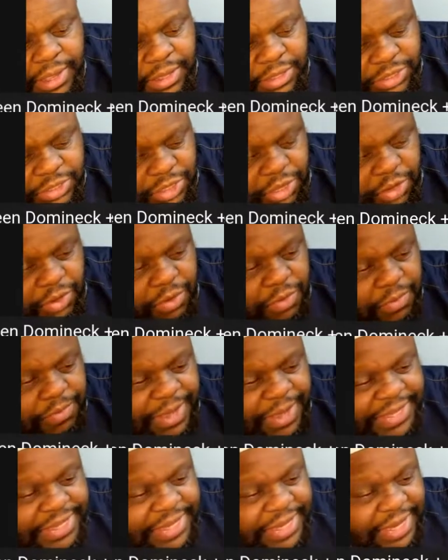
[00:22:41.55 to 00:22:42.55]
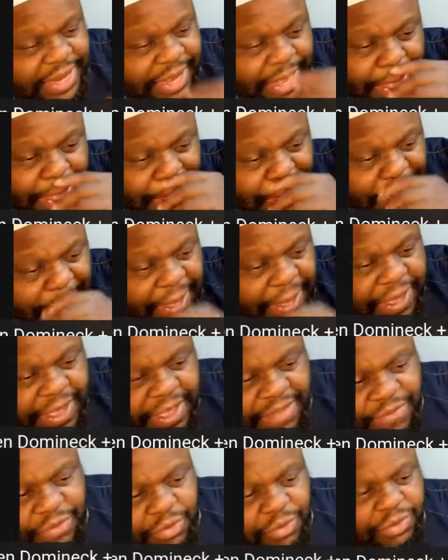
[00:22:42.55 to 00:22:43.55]
So basically, like
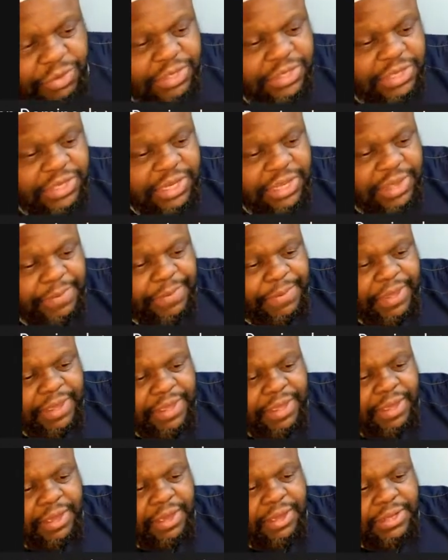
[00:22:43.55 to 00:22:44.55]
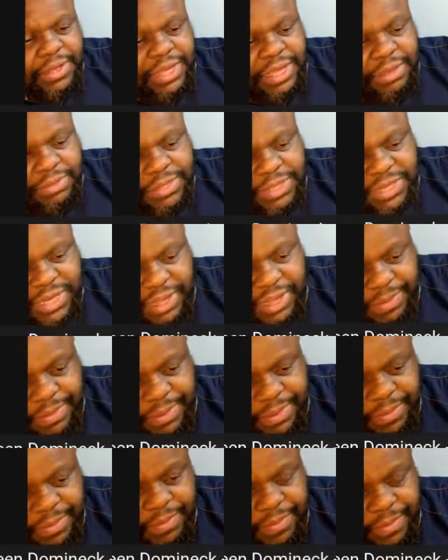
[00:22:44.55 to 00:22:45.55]
if you're sleeping, a deep sleep.
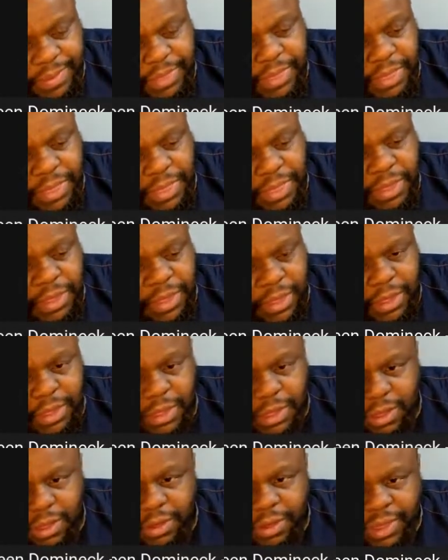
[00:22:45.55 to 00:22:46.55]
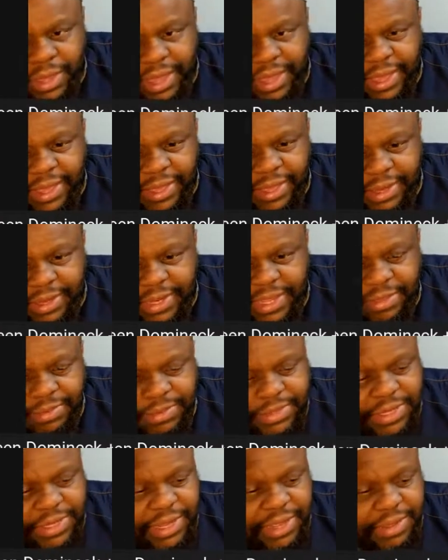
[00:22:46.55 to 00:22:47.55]
Okay, a deep
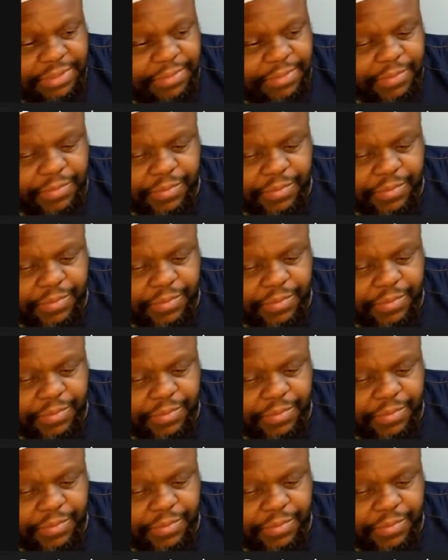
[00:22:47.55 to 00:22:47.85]
sleep.